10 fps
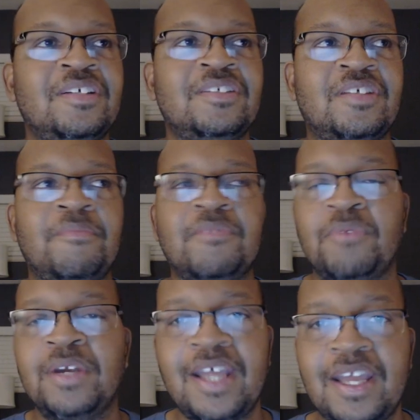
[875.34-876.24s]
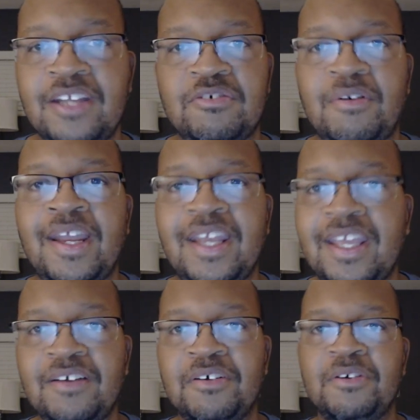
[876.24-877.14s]
some 3-day
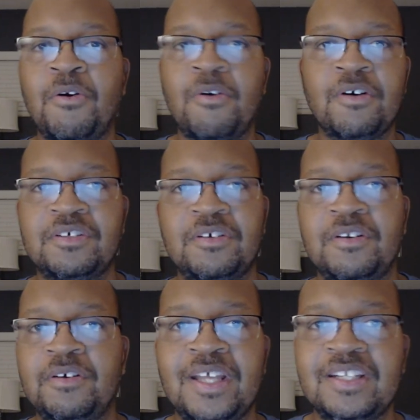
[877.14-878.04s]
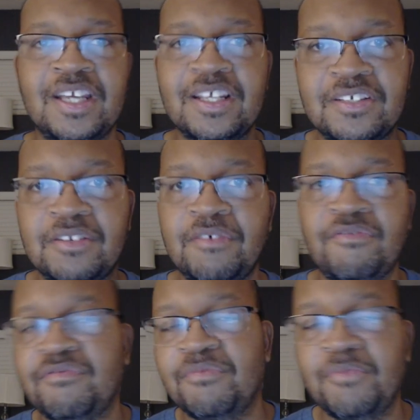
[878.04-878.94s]
training or course or
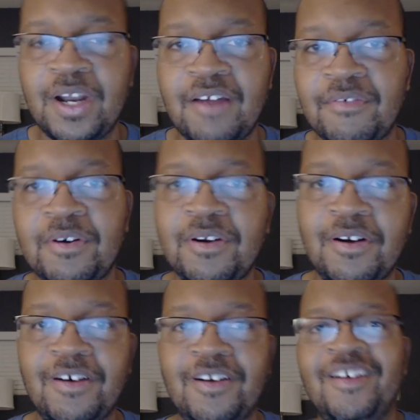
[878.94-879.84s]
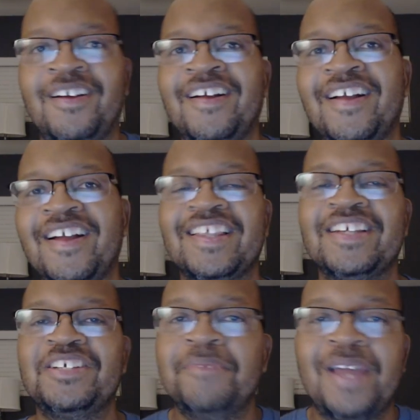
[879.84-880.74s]
intensive whatever
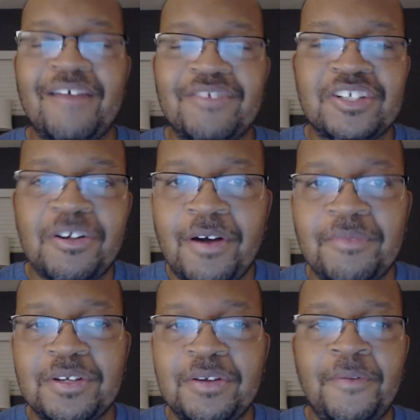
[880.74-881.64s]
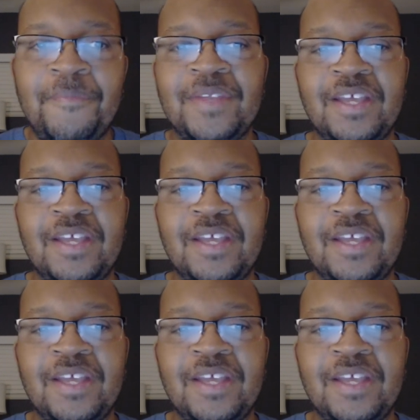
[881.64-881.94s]
that you may have to show up to.